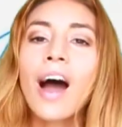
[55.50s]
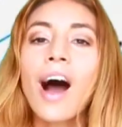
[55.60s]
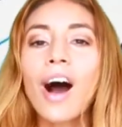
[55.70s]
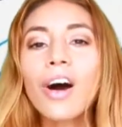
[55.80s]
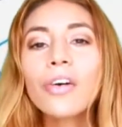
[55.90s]

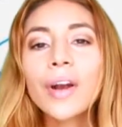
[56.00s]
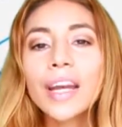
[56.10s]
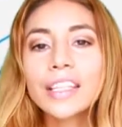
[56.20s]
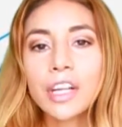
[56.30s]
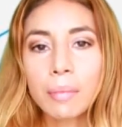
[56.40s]

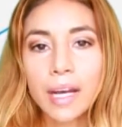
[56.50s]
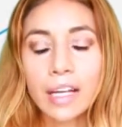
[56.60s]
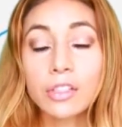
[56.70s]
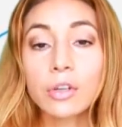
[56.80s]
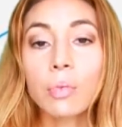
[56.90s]
Alrighty, Gemini,
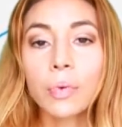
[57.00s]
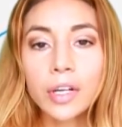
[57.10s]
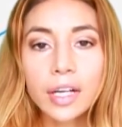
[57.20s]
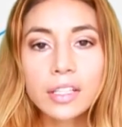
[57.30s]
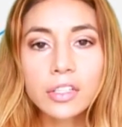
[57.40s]
so we're
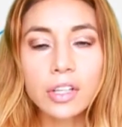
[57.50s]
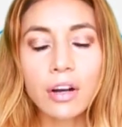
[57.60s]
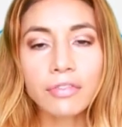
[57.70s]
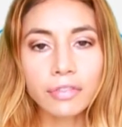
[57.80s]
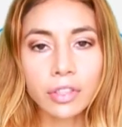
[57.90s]
going to
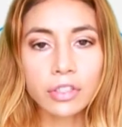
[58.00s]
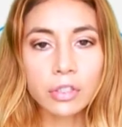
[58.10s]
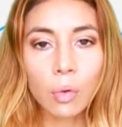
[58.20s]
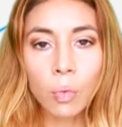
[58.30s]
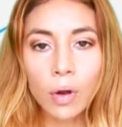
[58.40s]
start first
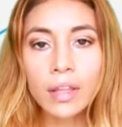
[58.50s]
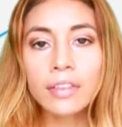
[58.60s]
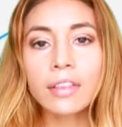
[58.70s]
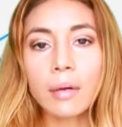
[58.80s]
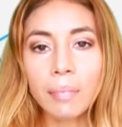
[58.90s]

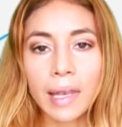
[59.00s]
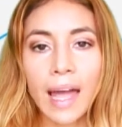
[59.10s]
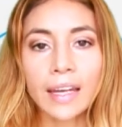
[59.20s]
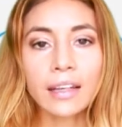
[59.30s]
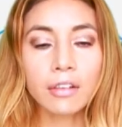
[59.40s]
with the
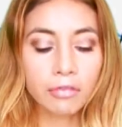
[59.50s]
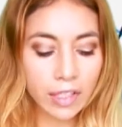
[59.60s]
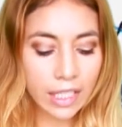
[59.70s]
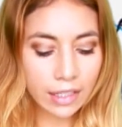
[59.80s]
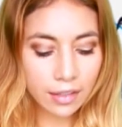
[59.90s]
planet
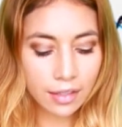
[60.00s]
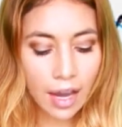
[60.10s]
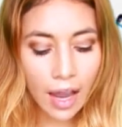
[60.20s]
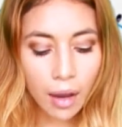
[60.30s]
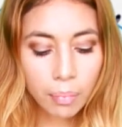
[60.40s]
Venus.
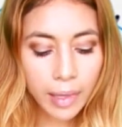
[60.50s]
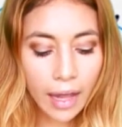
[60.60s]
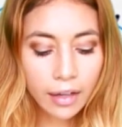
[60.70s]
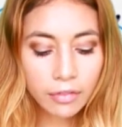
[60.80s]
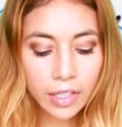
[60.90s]
And
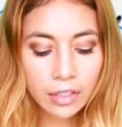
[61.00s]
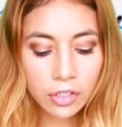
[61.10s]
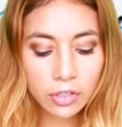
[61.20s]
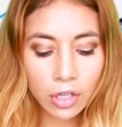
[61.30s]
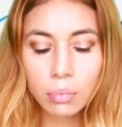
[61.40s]
planet Venus
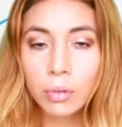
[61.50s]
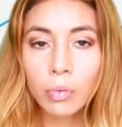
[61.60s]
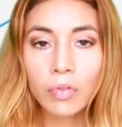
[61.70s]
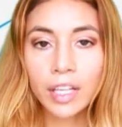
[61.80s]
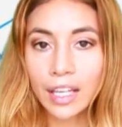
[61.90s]
is going to be
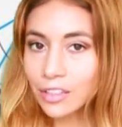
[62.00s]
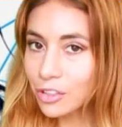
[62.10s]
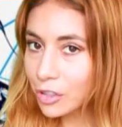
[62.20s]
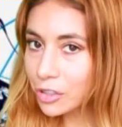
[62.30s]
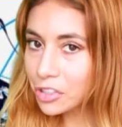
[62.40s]
moving
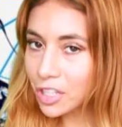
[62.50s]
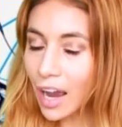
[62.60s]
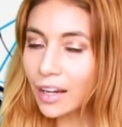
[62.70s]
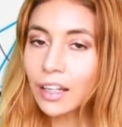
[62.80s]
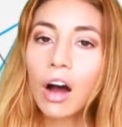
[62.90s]
into your
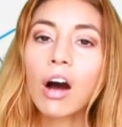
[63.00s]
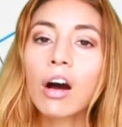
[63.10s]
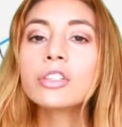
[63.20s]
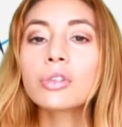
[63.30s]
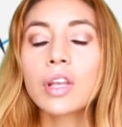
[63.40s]
sign
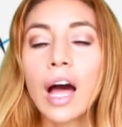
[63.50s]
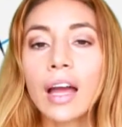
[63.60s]
on July